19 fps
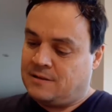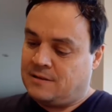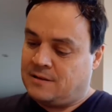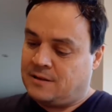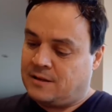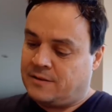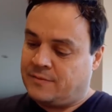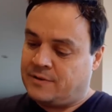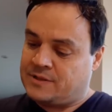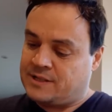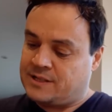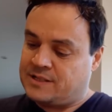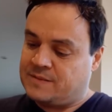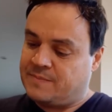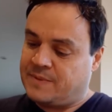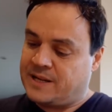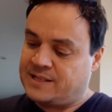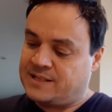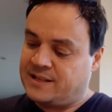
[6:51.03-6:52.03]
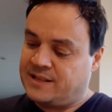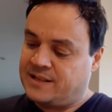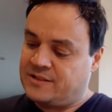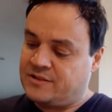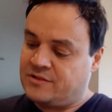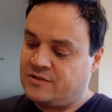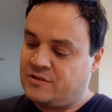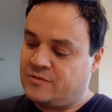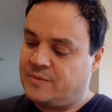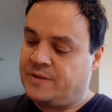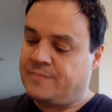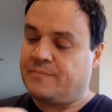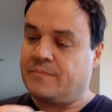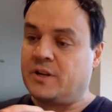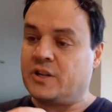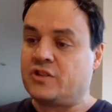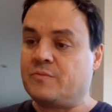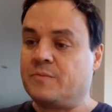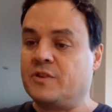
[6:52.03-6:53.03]
was expecting it to be
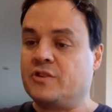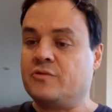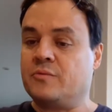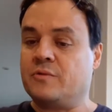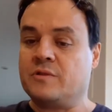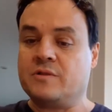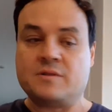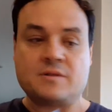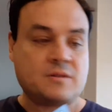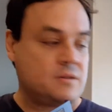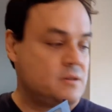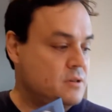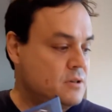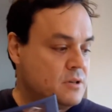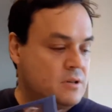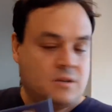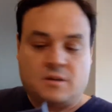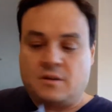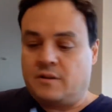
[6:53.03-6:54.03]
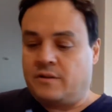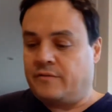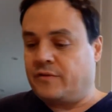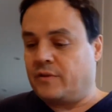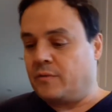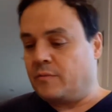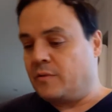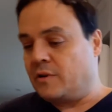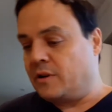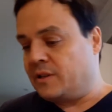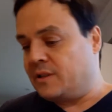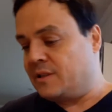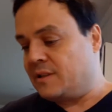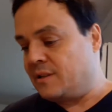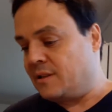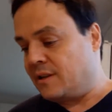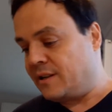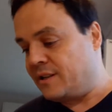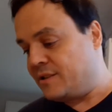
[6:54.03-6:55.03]
much worse from
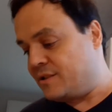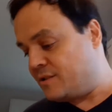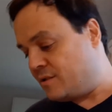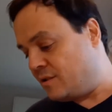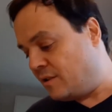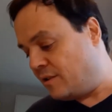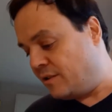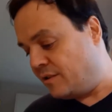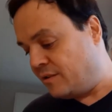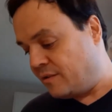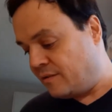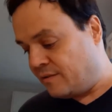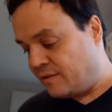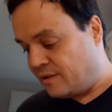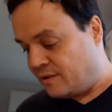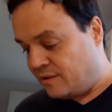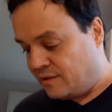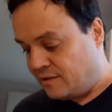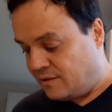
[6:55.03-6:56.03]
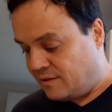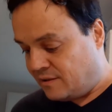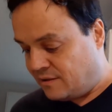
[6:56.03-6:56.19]
what I saw, you know,